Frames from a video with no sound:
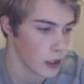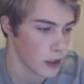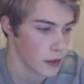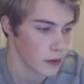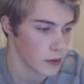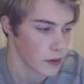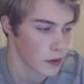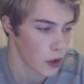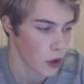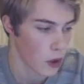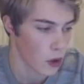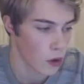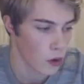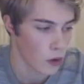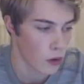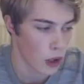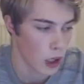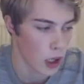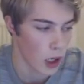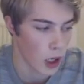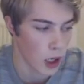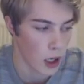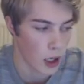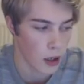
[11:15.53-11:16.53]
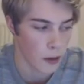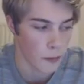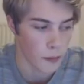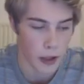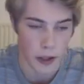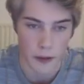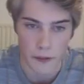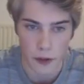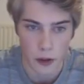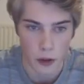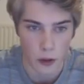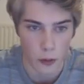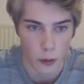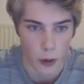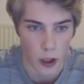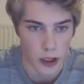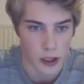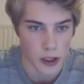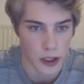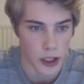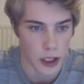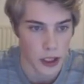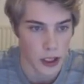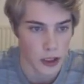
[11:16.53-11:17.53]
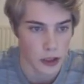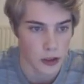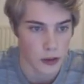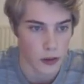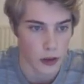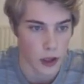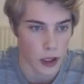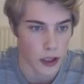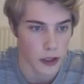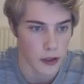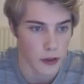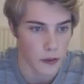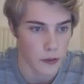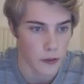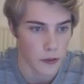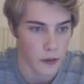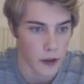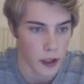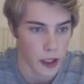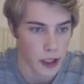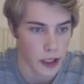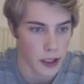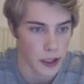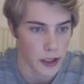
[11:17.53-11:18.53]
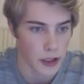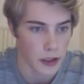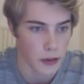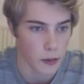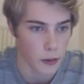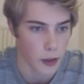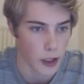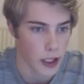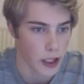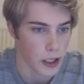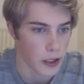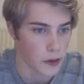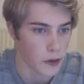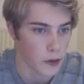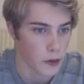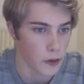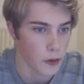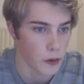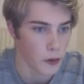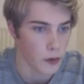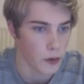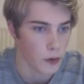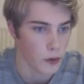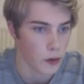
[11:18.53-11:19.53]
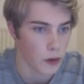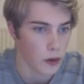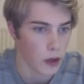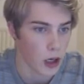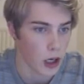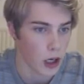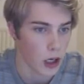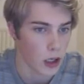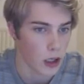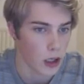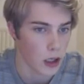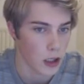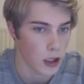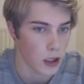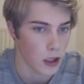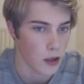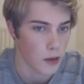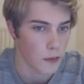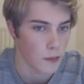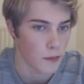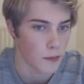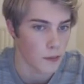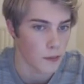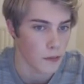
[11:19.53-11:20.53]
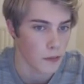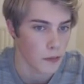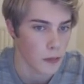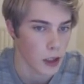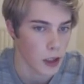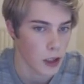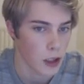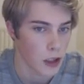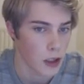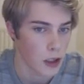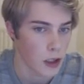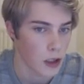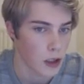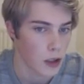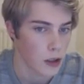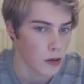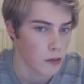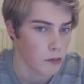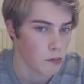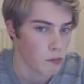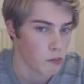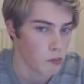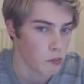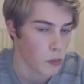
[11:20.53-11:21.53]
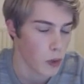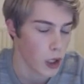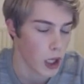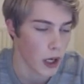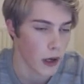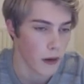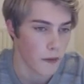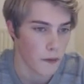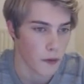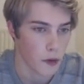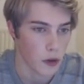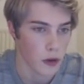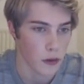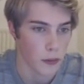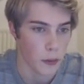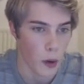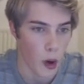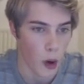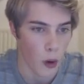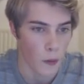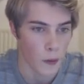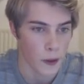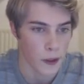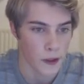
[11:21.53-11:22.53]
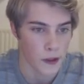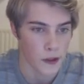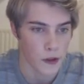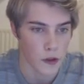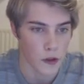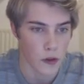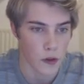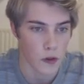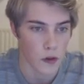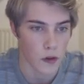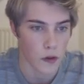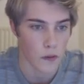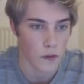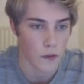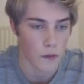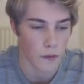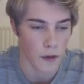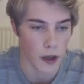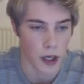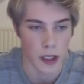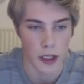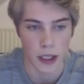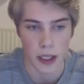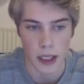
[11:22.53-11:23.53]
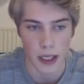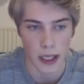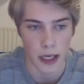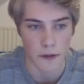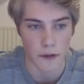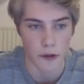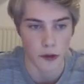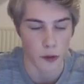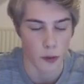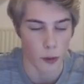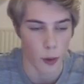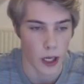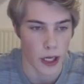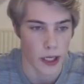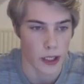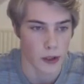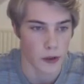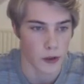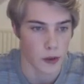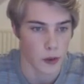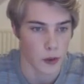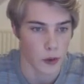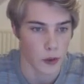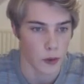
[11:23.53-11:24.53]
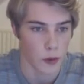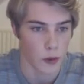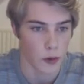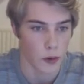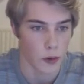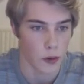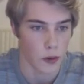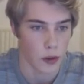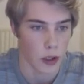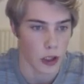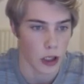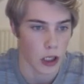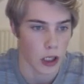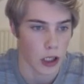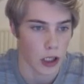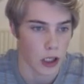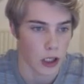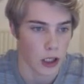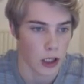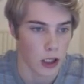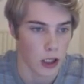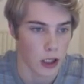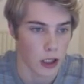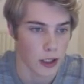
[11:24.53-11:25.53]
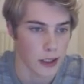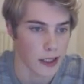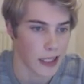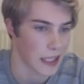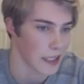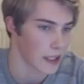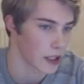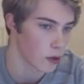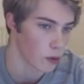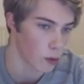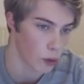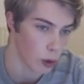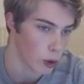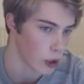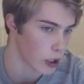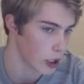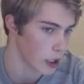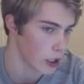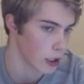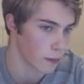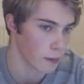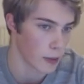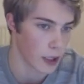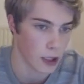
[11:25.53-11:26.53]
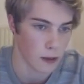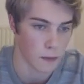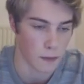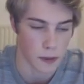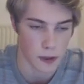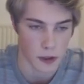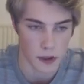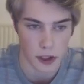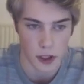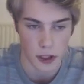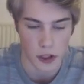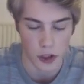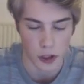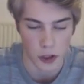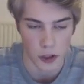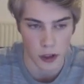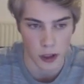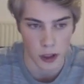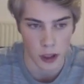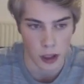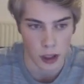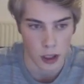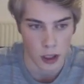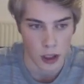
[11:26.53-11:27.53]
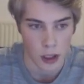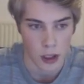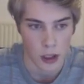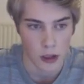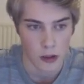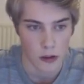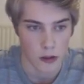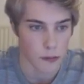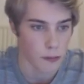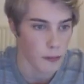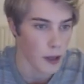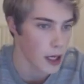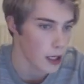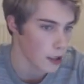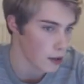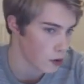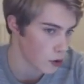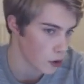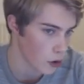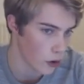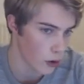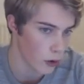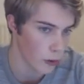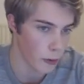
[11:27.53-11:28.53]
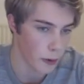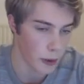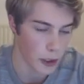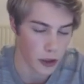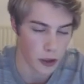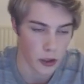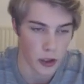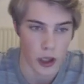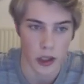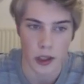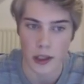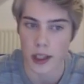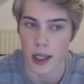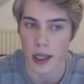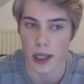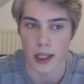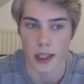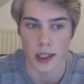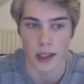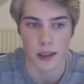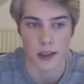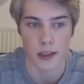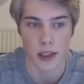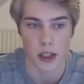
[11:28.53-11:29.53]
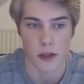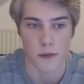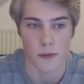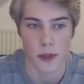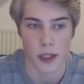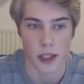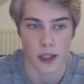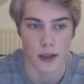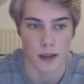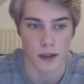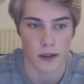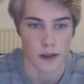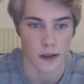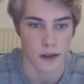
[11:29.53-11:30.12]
So um, if you're watching, try to find a way to, um, yeah, for the moment, find a clever way to uh, get the rook in a better position to make sure we are not getting checkmated.